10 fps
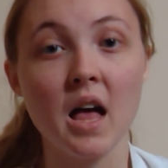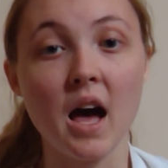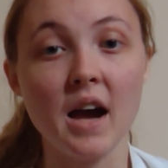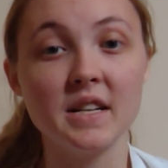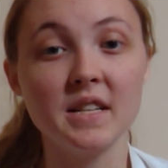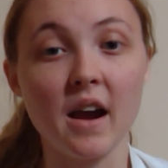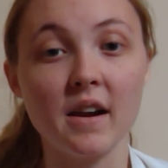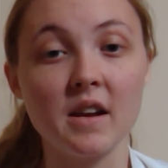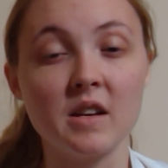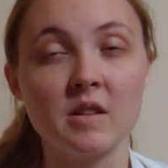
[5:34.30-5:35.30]
I
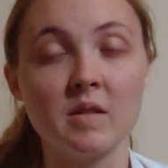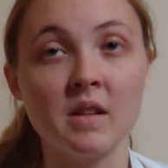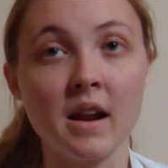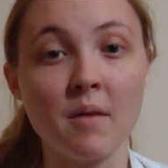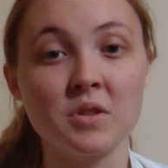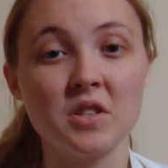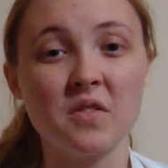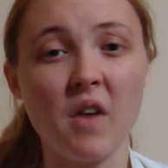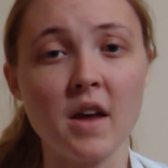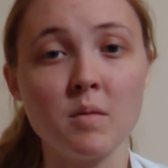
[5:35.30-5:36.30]
decided that I would
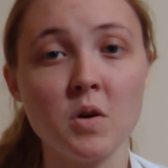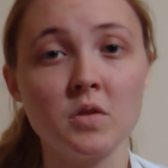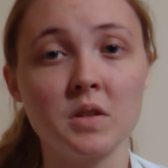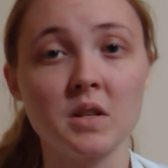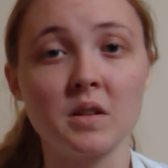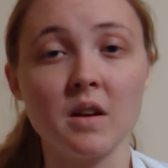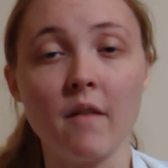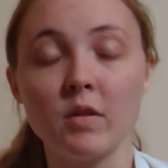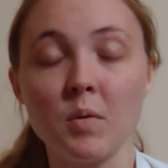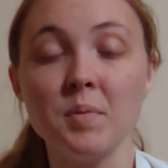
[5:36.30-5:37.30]
just find the most
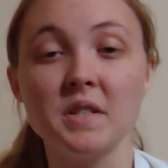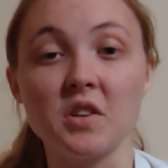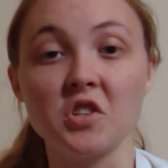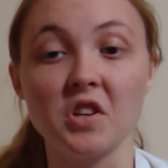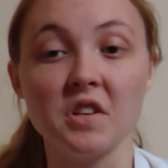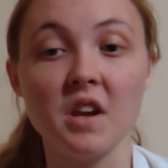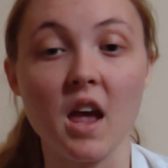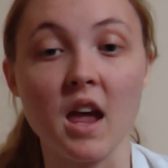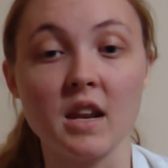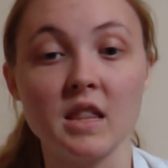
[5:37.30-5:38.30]
comfortable position,
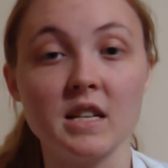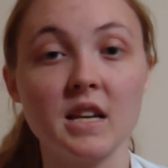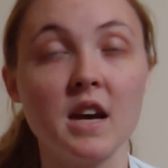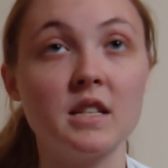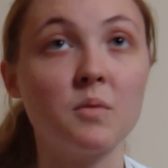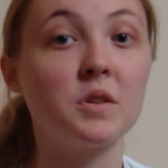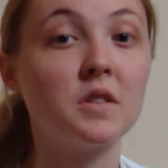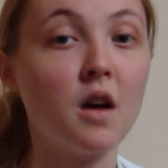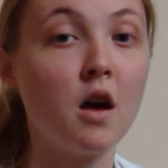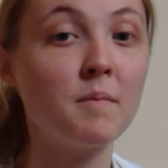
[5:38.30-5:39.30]
and in this case, it was
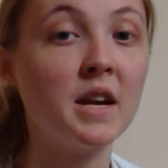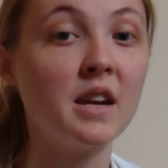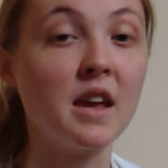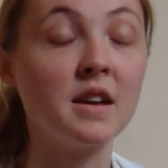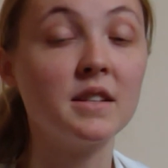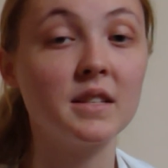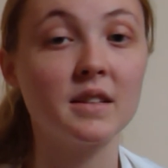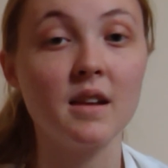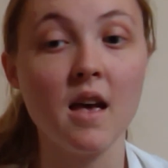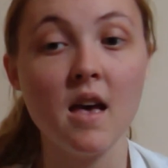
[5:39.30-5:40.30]
on my
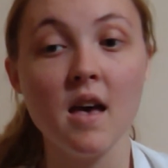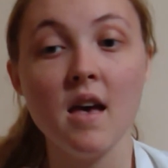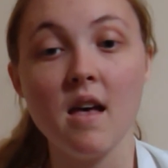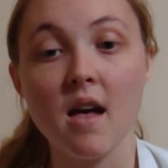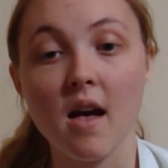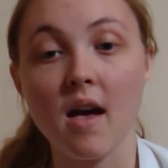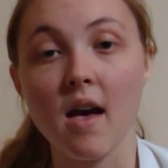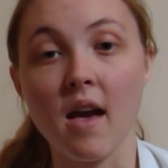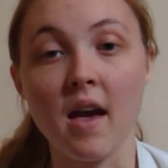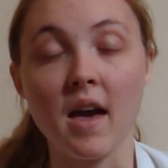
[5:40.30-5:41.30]
knees.
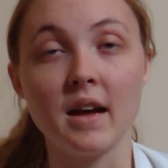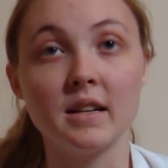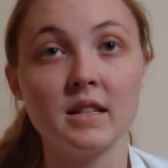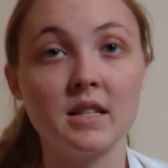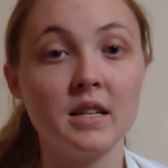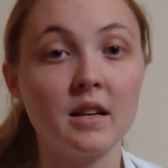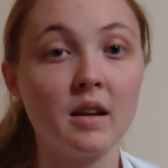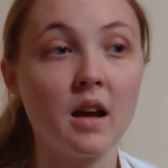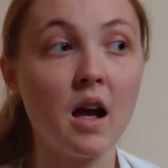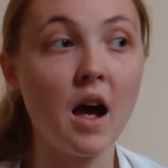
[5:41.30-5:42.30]
And
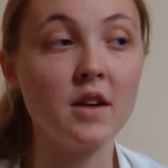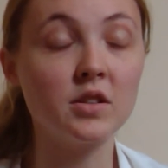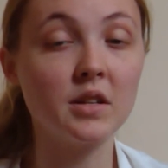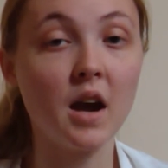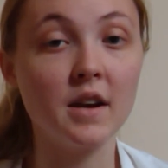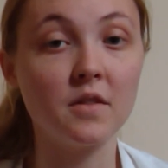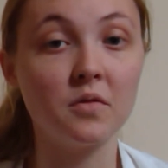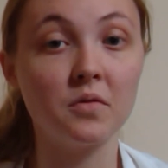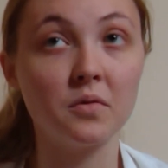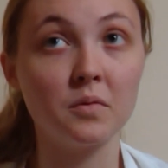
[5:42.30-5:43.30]
I just kind of
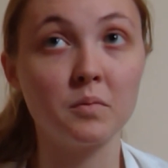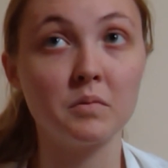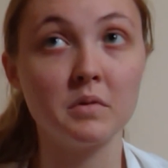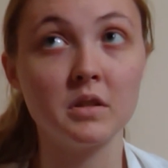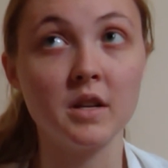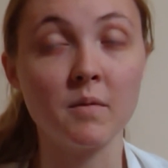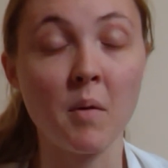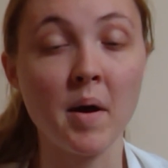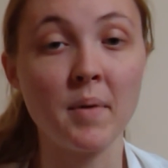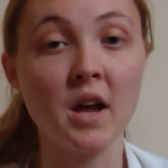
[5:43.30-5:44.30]
did what
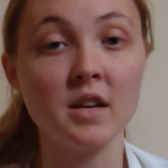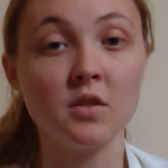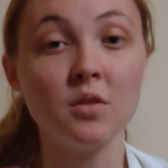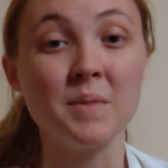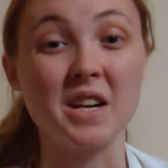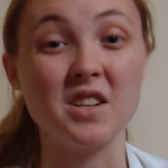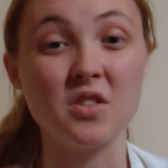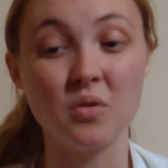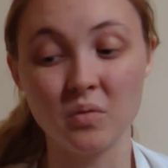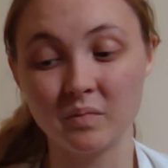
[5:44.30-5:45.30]
my body told me to
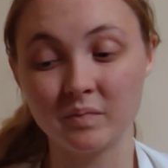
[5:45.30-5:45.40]
do.